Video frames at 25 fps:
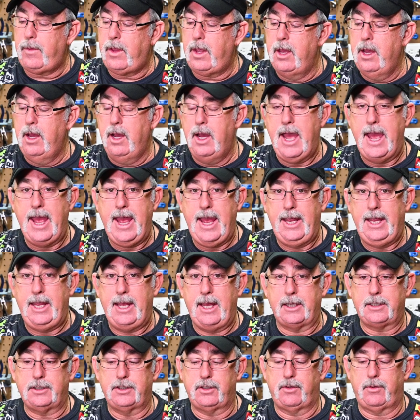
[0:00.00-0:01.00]

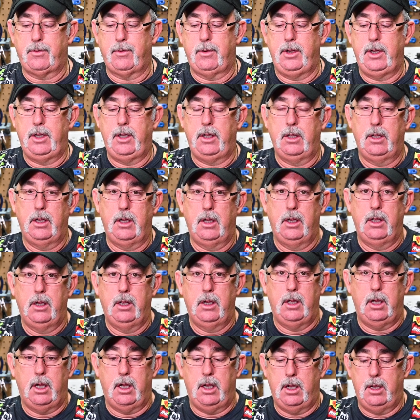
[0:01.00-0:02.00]
AX3
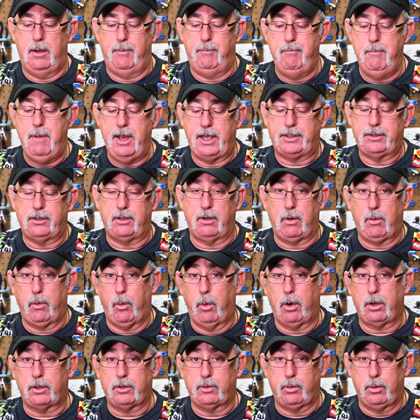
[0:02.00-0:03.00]
mixer.
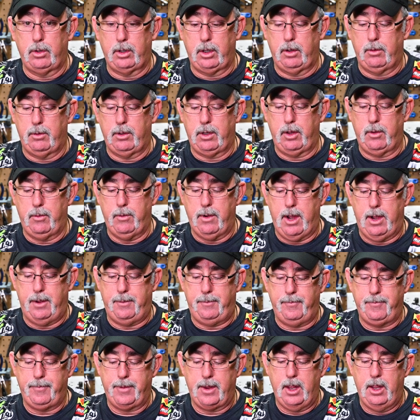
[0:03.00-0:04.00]
Works really, really
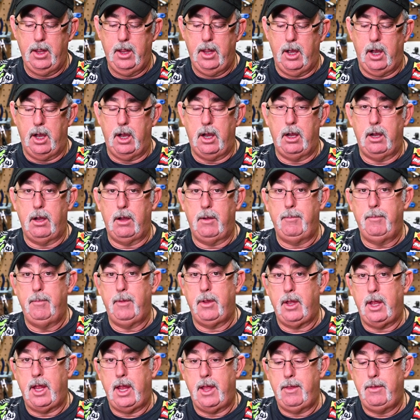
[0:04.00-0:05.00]
well.
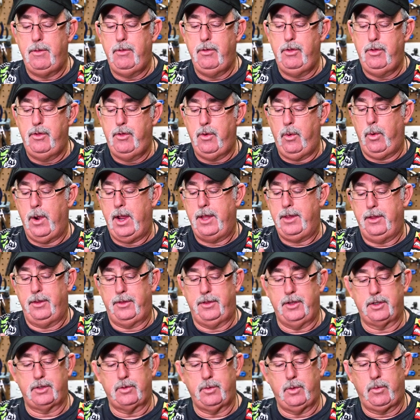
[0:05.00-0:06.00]
And the way
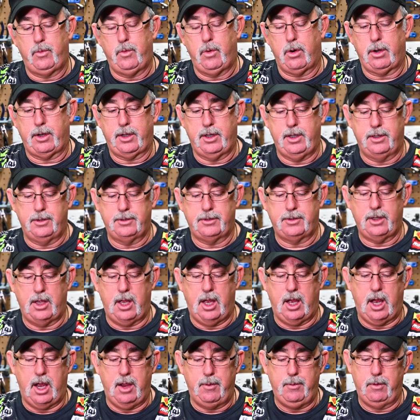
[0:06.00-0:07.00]
that this would work is
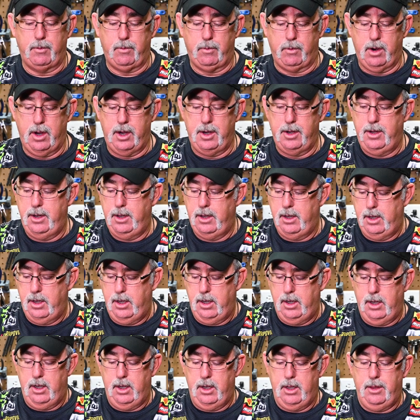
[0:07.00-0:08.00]
I would run
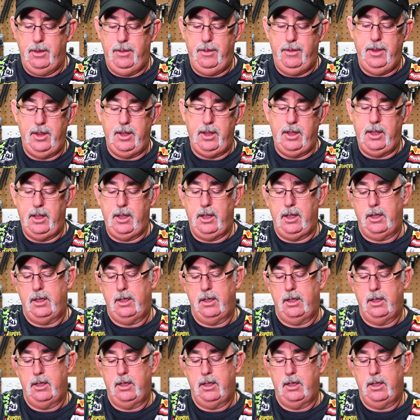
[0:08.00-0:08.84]
the,